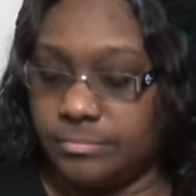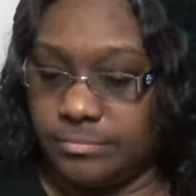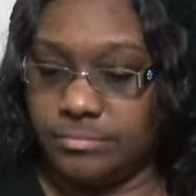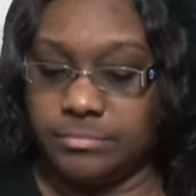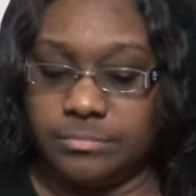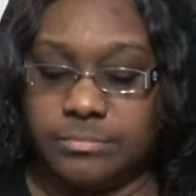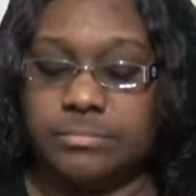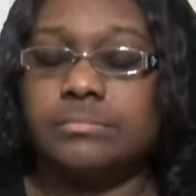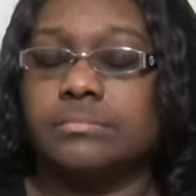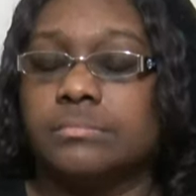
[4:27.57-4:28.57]

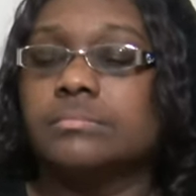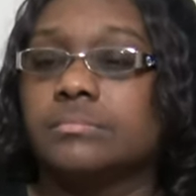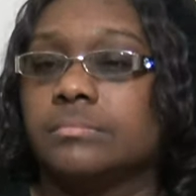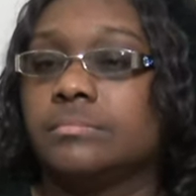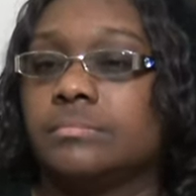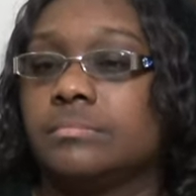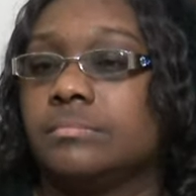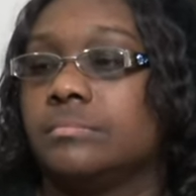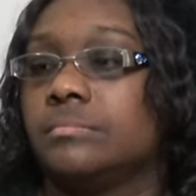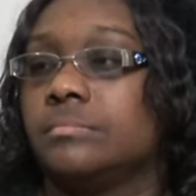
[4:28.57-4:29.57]

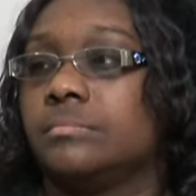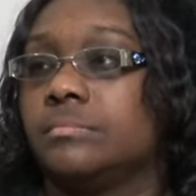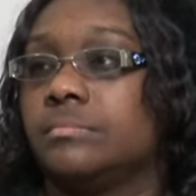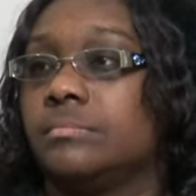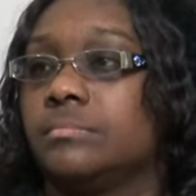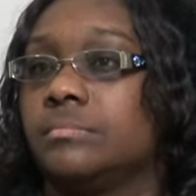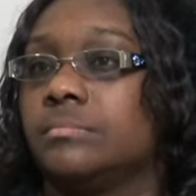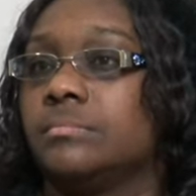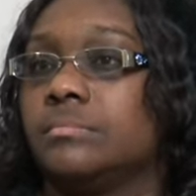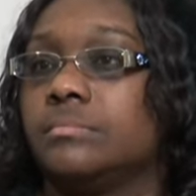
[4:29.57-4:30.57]

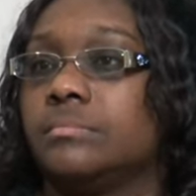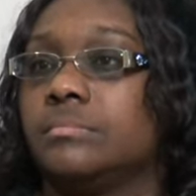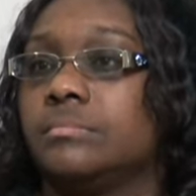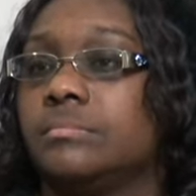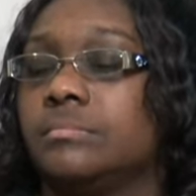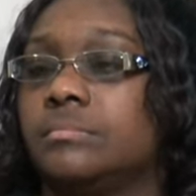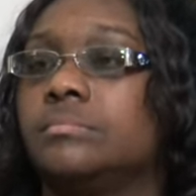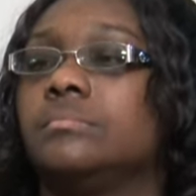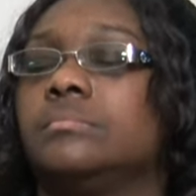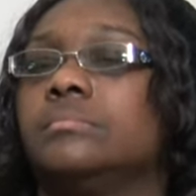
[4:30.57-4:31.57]

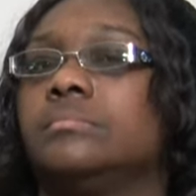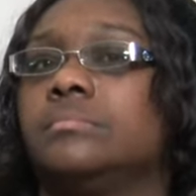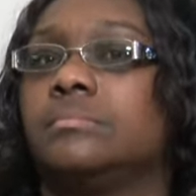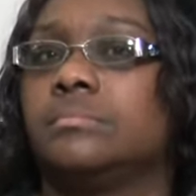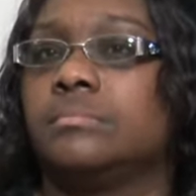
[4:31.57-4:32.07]
[no speech]